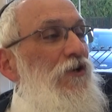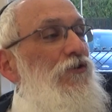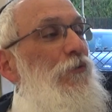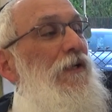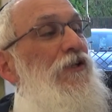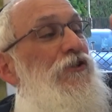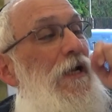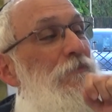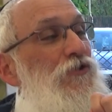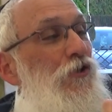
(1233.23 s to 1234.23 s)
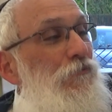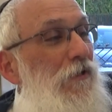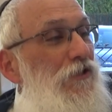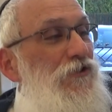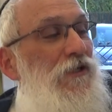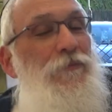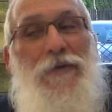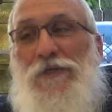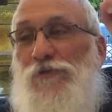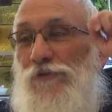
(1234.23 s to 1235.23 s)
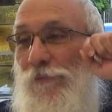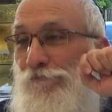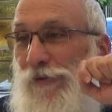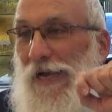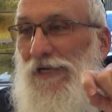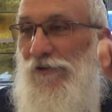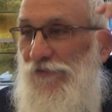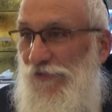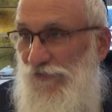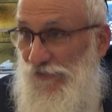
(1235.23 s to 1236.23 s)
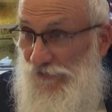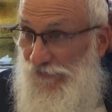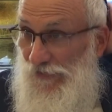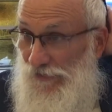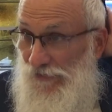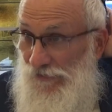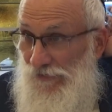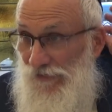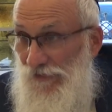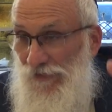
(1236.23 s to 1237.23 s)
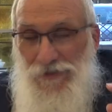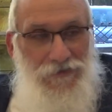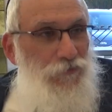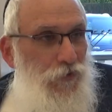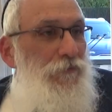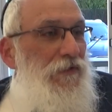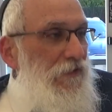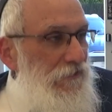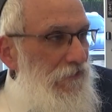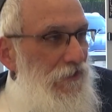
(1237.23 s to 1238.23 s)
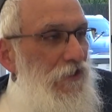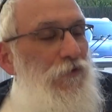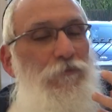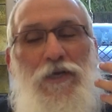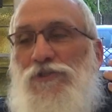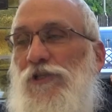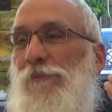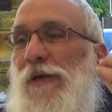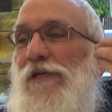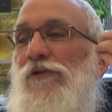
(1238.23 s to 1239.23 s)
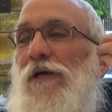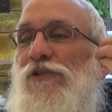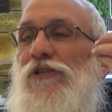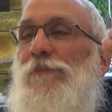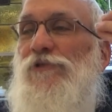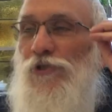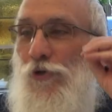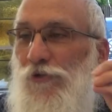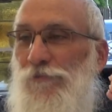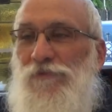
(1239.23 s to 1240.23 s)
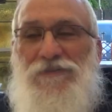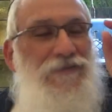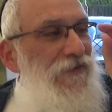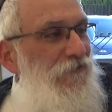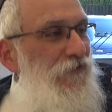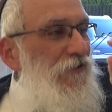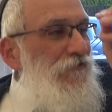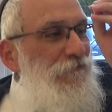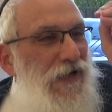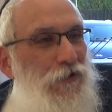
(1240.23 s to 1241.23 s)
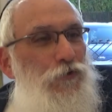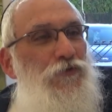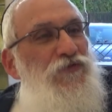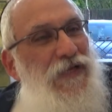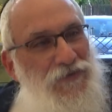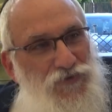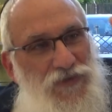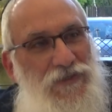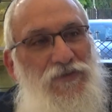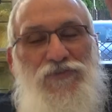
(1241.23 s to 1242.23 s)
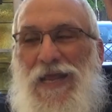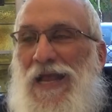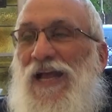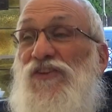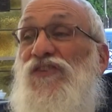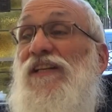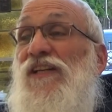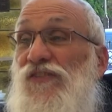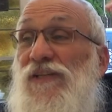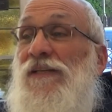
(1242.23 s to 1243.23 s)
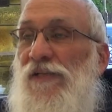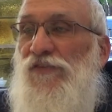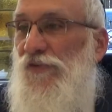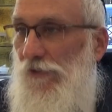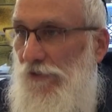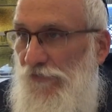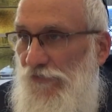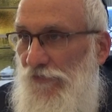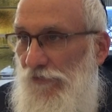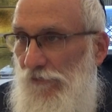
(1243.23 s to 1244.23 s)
So when Hashem showed Moshe Rabbeinu the back of his tefillin, what do you mean? Moshe Rabbeinu, Hashem showed him the level of Malchus Atzilus as it is in Atzilus.